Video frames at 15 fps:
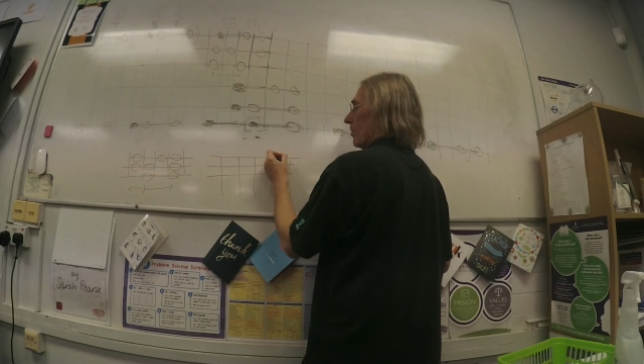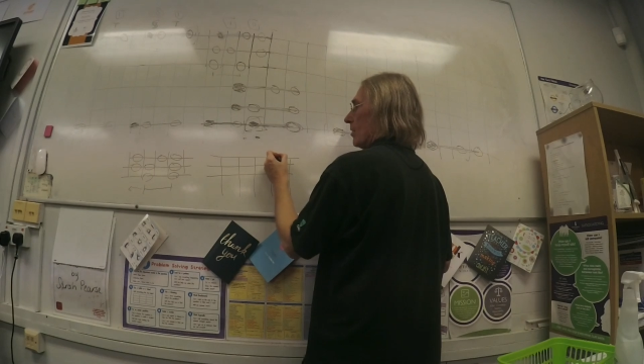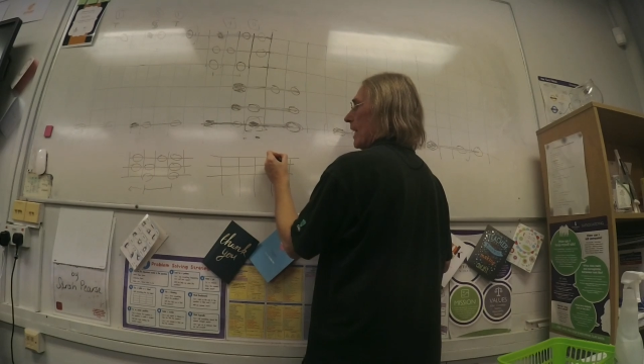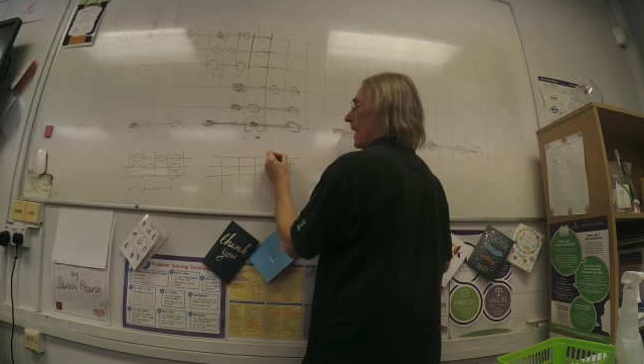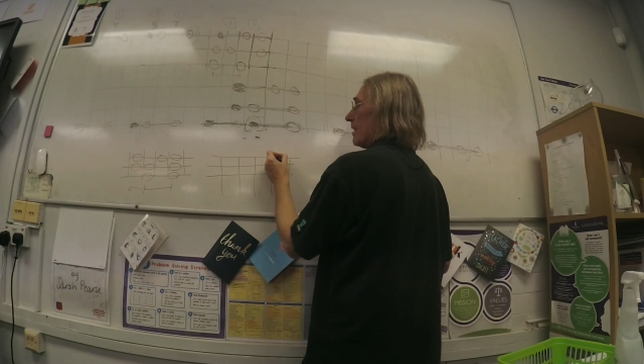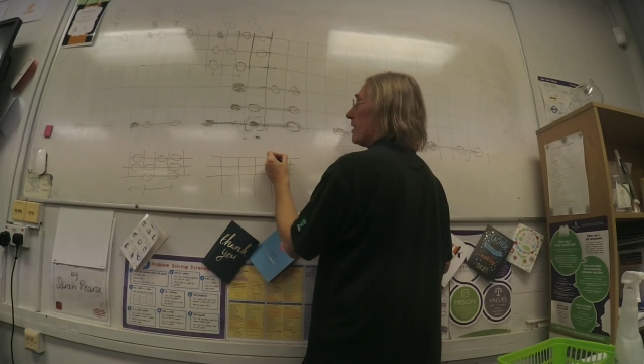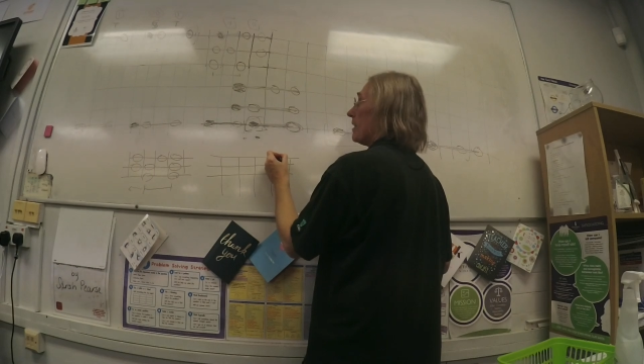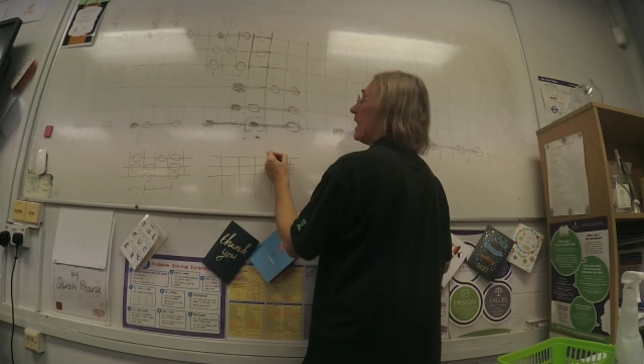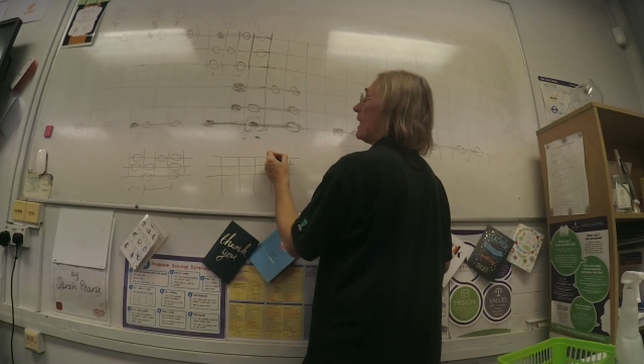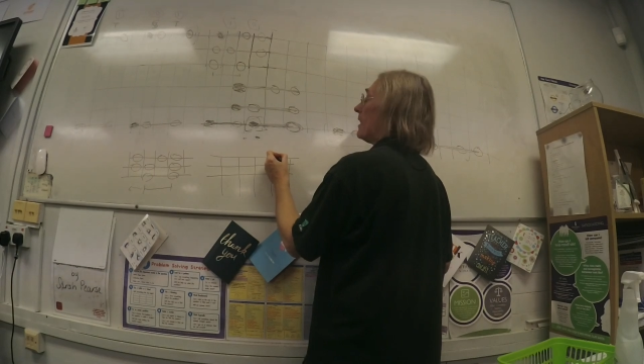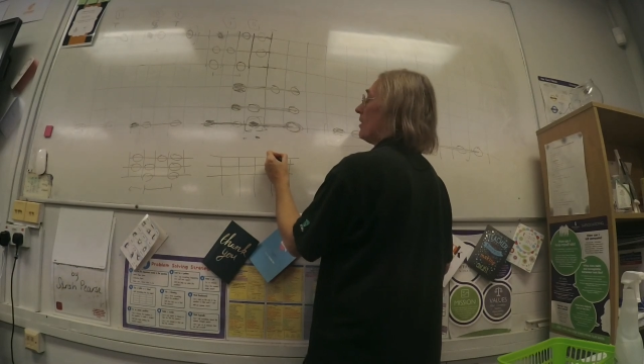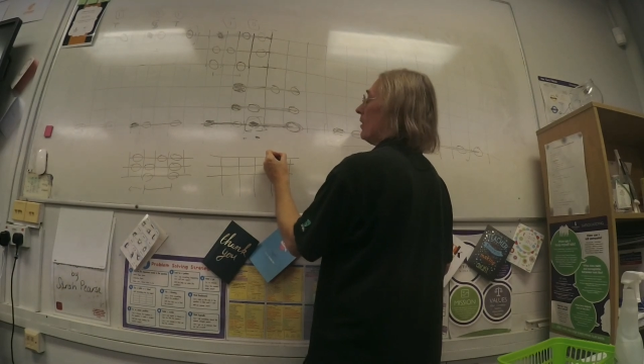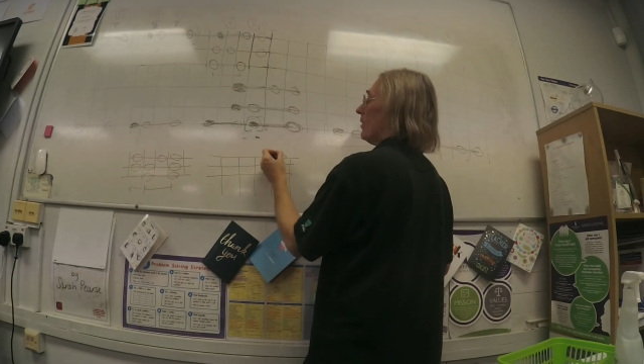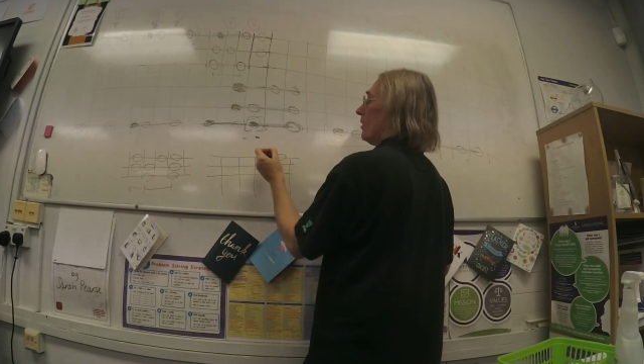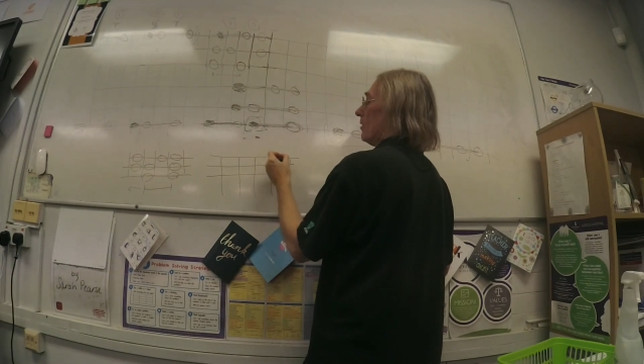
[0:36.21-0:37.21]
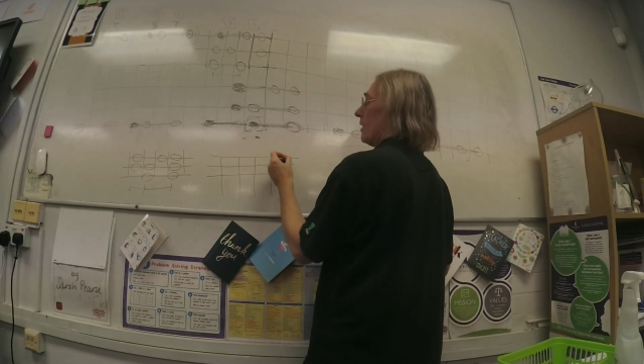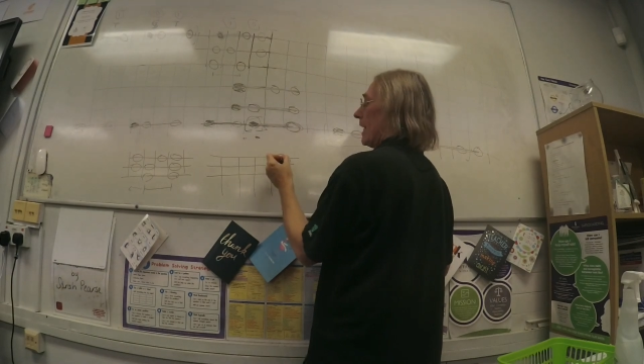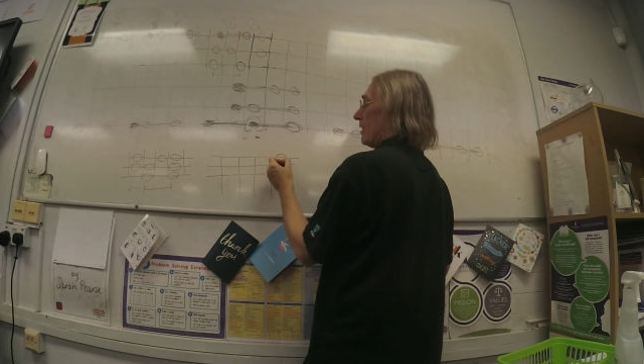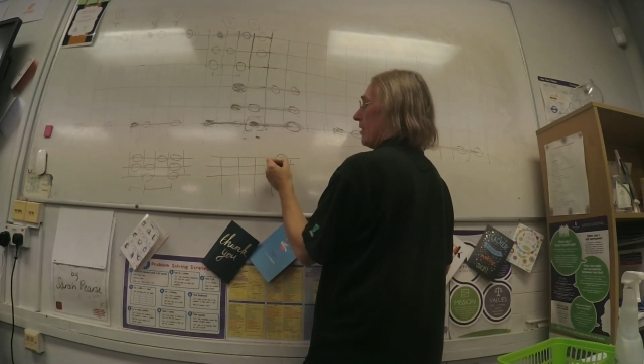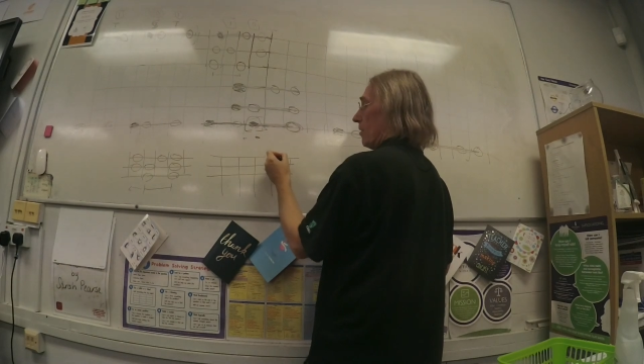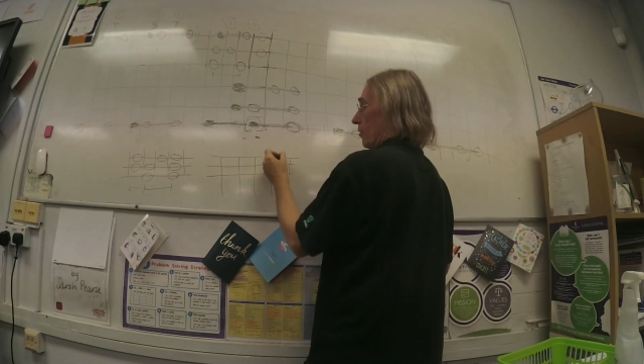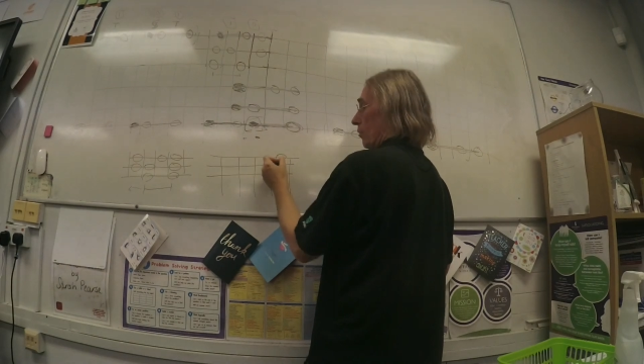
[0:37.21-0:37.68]
That's the
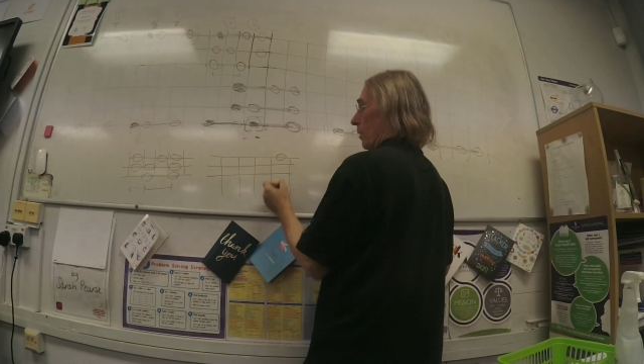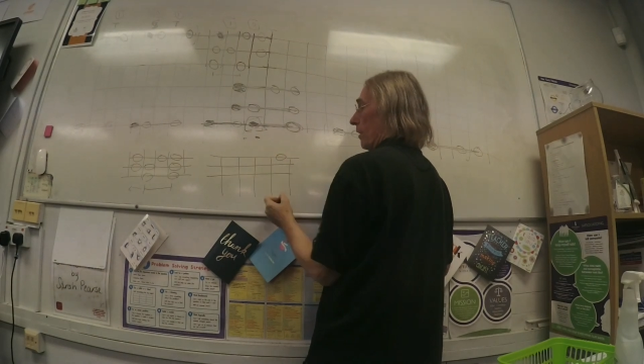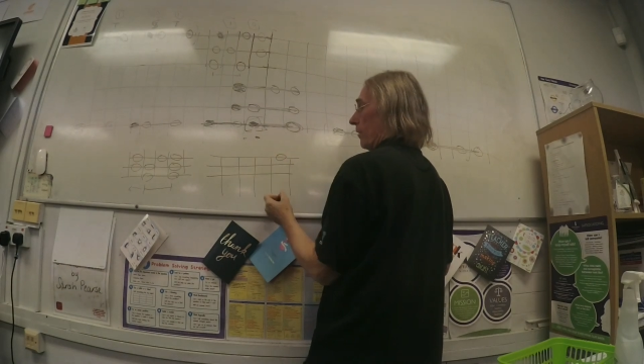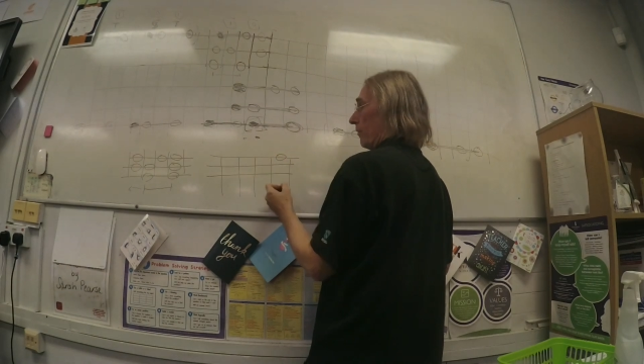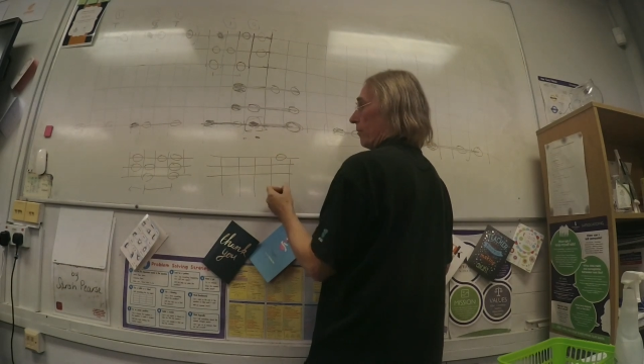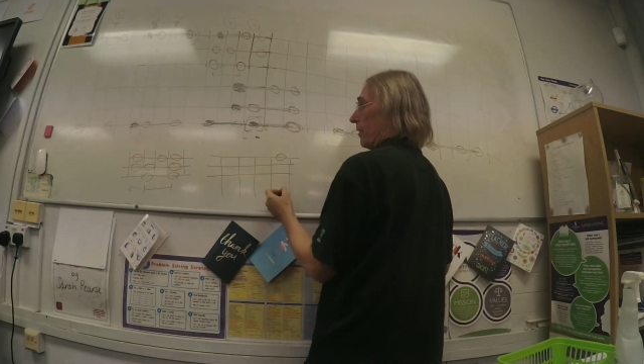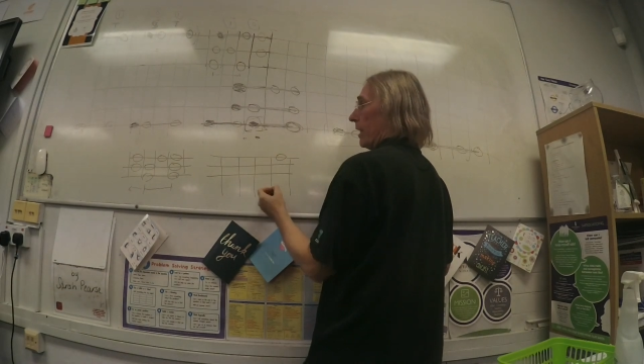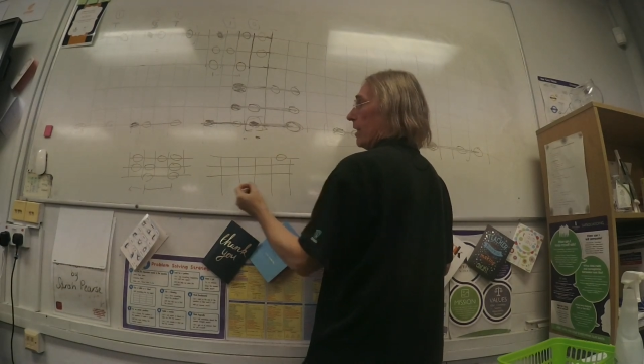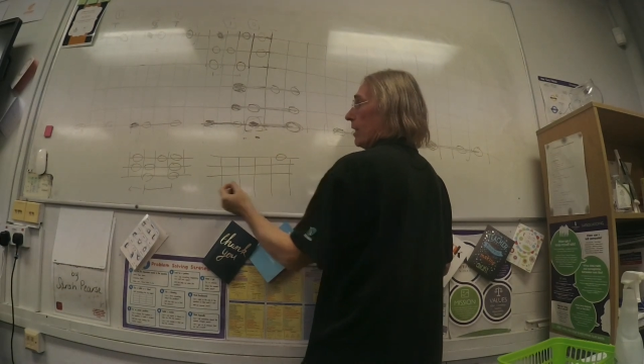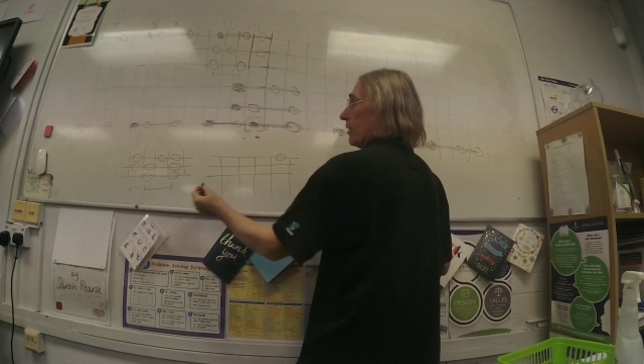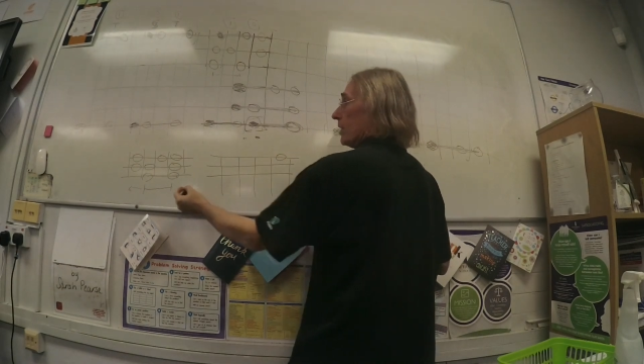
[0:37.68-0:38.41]
12th fret.